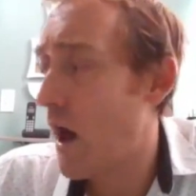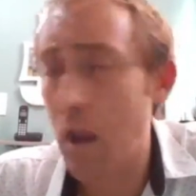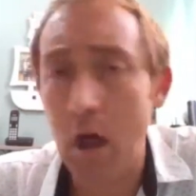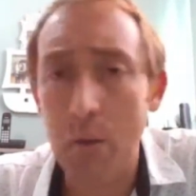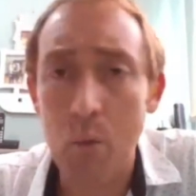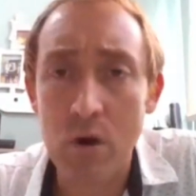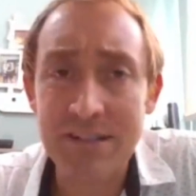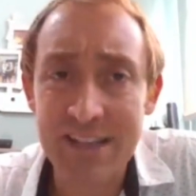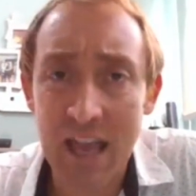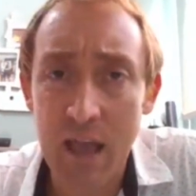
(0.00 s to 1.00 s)
a lot more
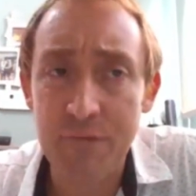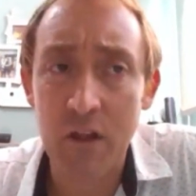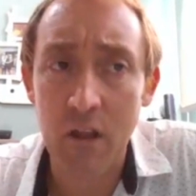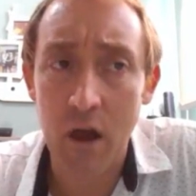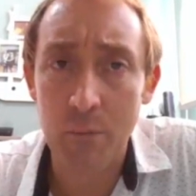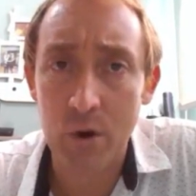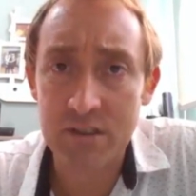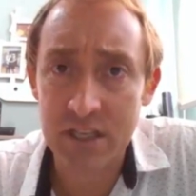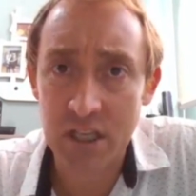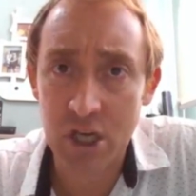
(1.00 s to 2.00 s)
safe, a lot
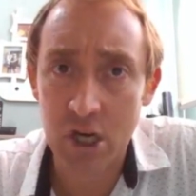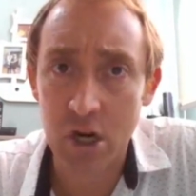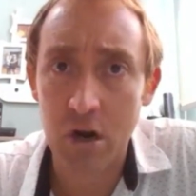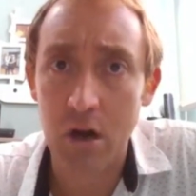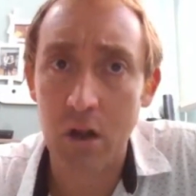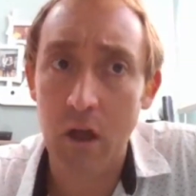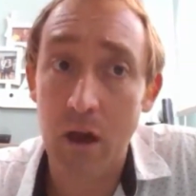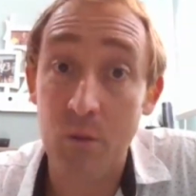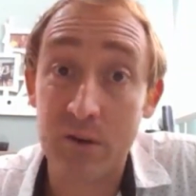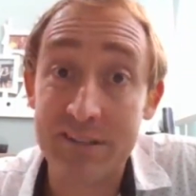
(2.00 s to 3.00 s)
more secure, a
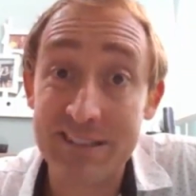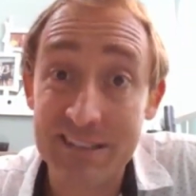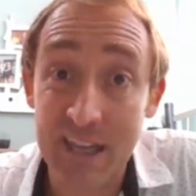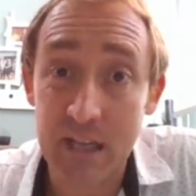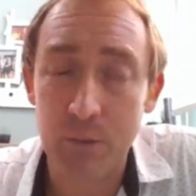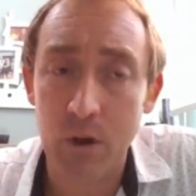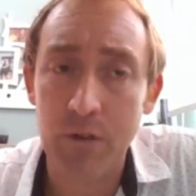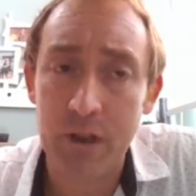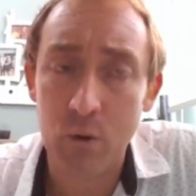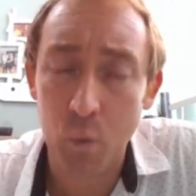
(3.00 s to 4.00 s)
lot more
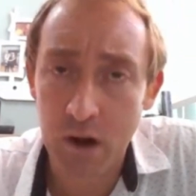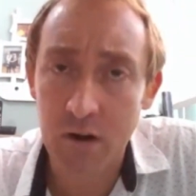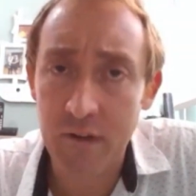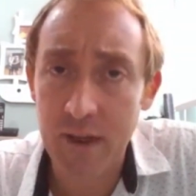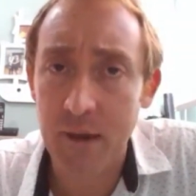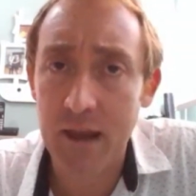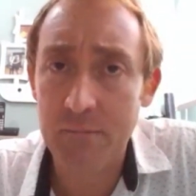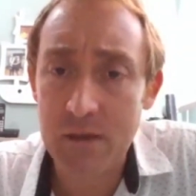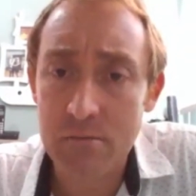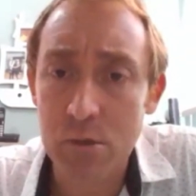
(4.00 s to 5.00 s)
stable than where they
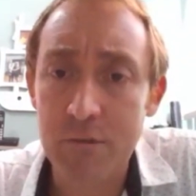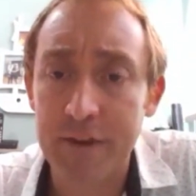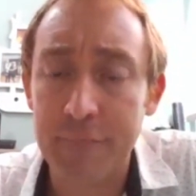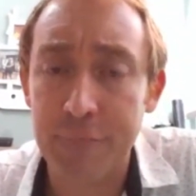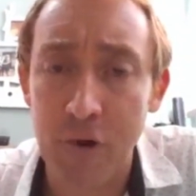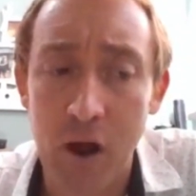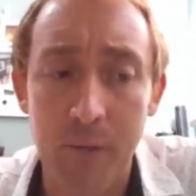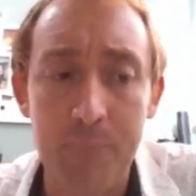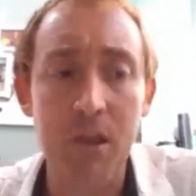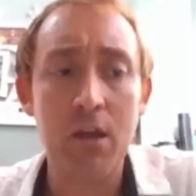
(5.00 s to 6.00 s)
might be moving
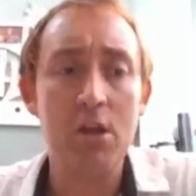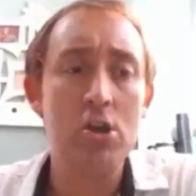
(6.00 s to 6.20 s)
from.